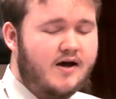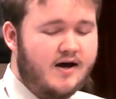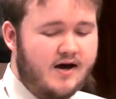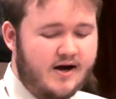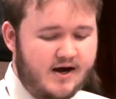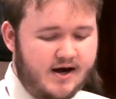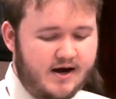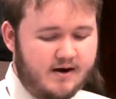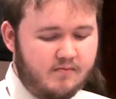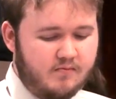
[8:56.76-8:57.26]

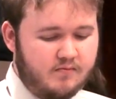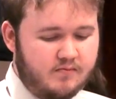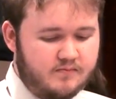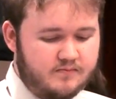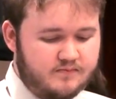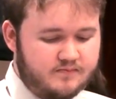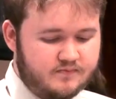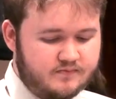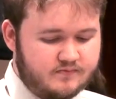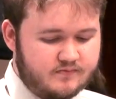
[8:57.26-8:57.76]

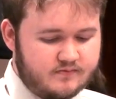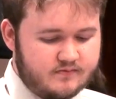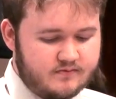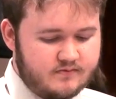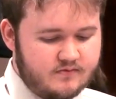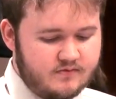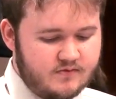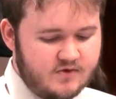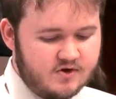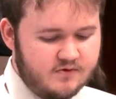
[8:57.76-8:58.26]

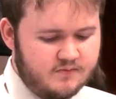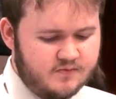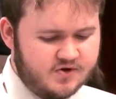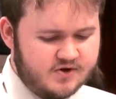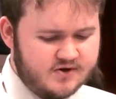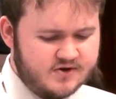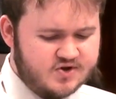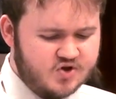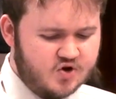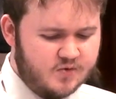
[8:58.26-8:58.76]
But
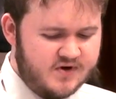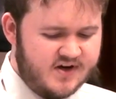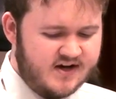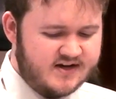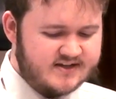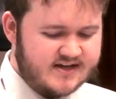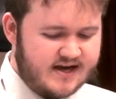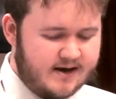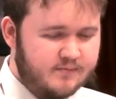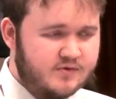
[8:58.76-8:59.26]
there are so many
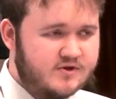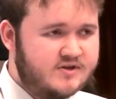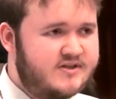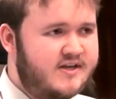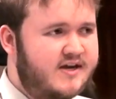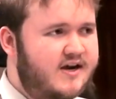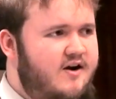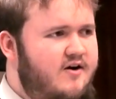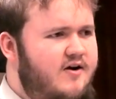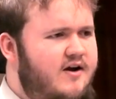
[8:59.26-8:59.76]
examples
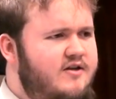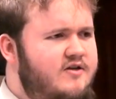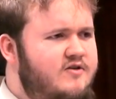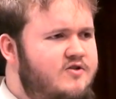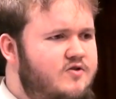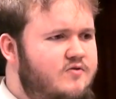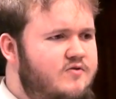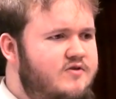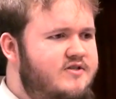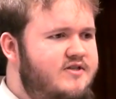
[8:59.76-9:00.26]
there, and you
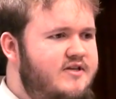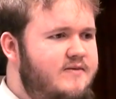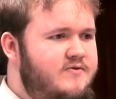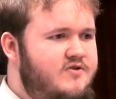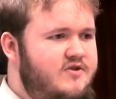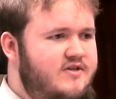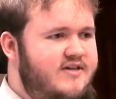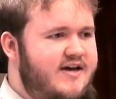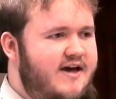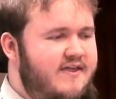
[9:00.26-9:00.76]
don't seem
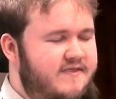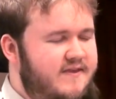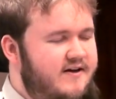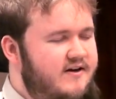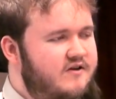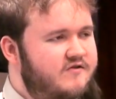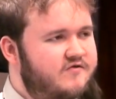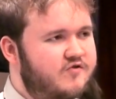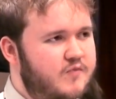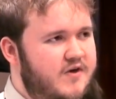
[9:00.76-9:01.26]
to get that
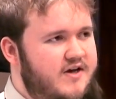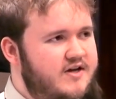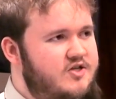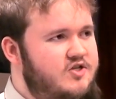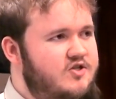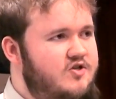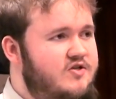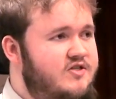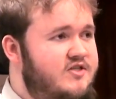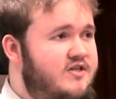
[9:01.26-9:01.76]

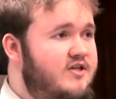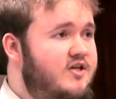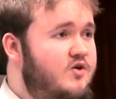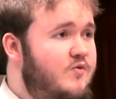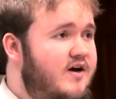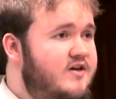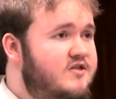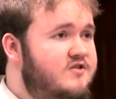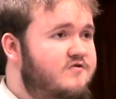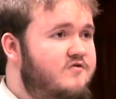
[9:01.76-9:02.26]
information until
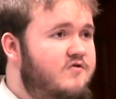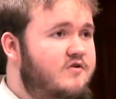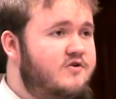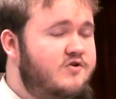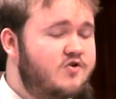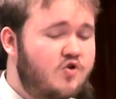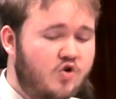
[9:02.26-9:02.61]
you ask for it.